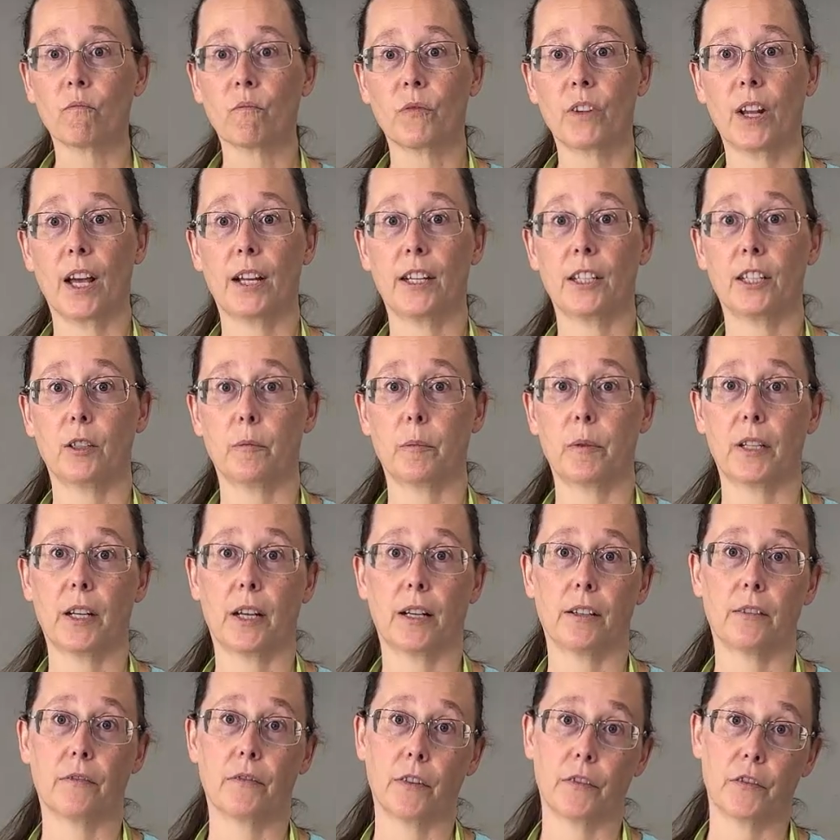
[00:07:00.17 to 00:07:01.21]
and it'll be
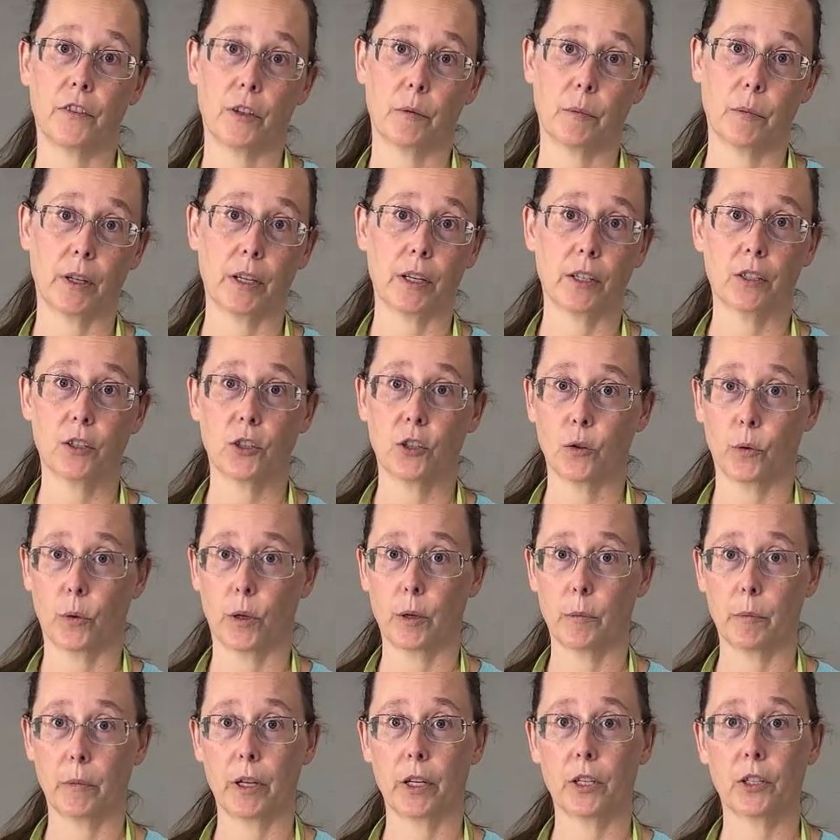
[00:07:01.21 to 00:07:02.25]
done in 15 minutes,
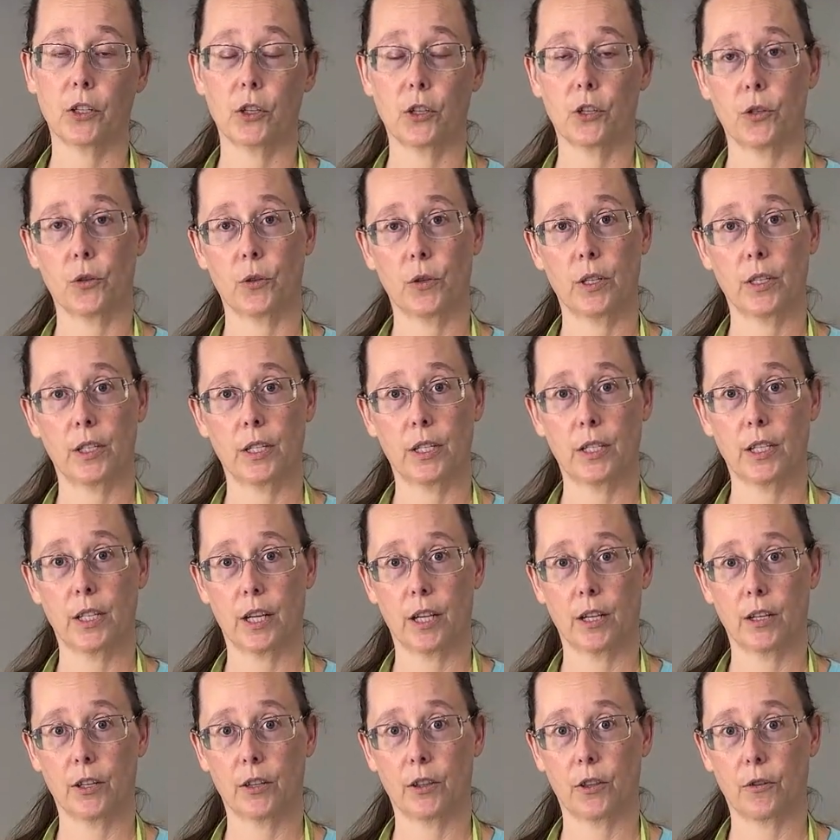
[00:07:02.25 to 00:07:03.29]
20 minutes as soon as it's
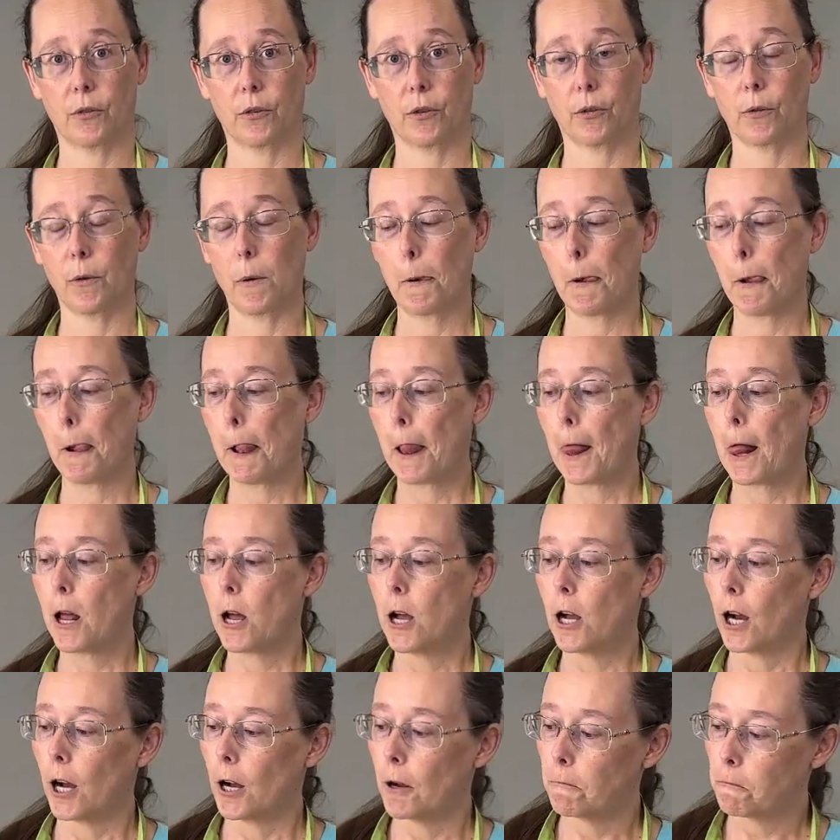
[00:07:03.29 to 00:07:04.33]
heated through.
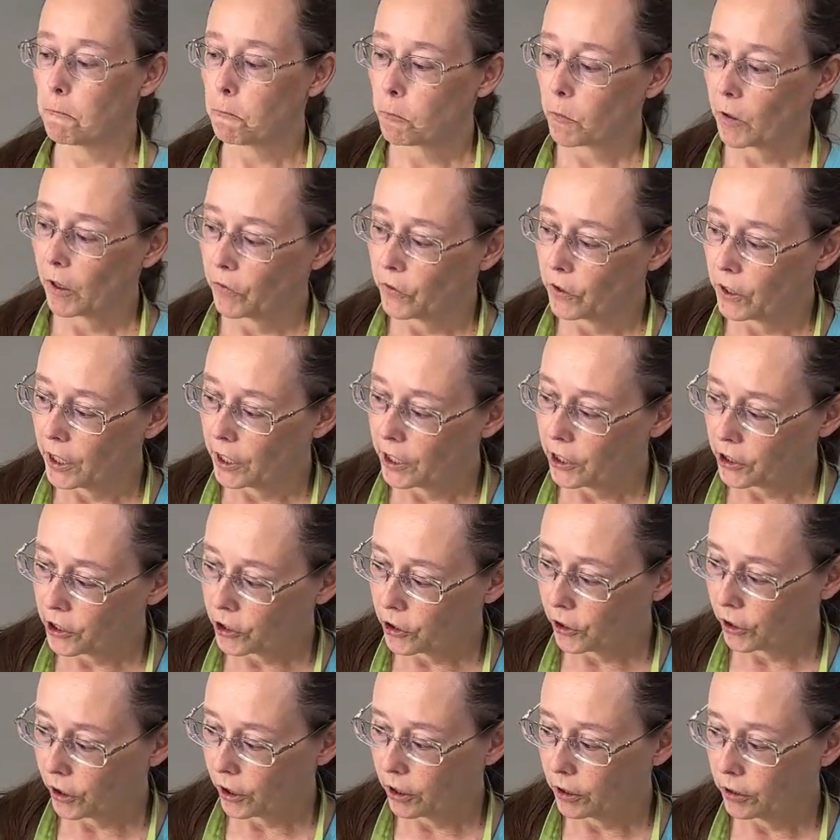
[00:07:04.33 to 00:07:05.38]
If you need it to
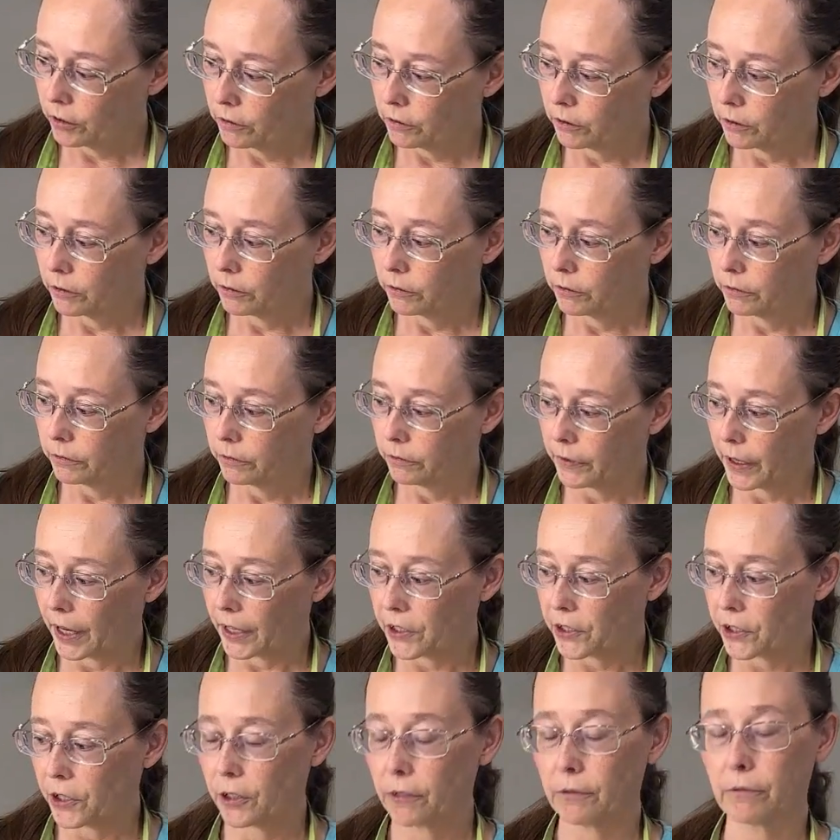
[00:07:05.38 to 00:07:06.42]
cook
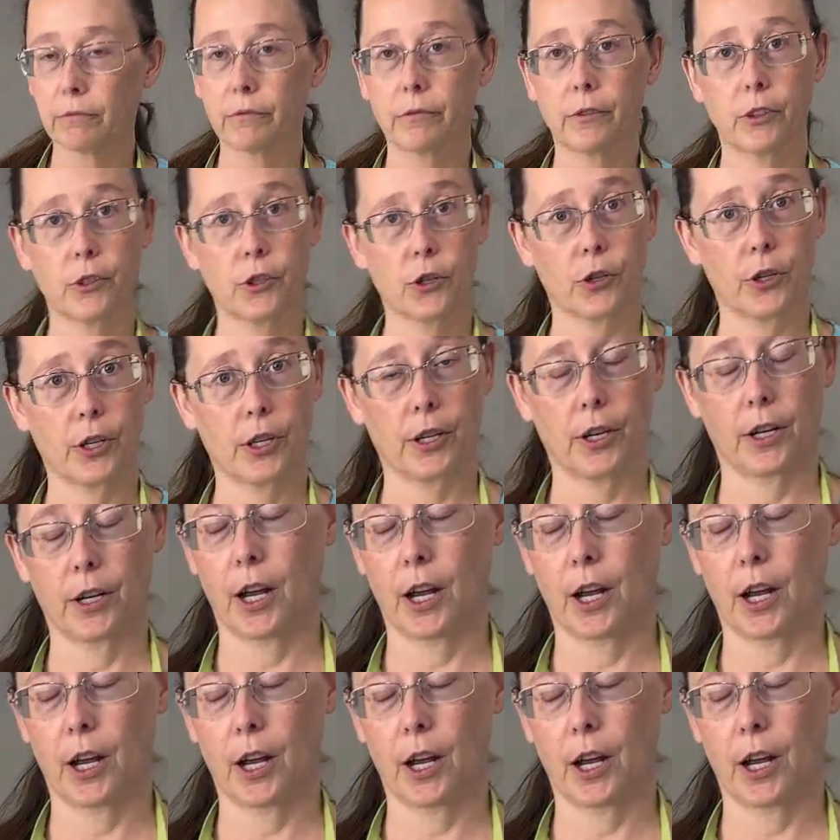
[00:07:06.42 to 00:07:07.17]
faster, turn it on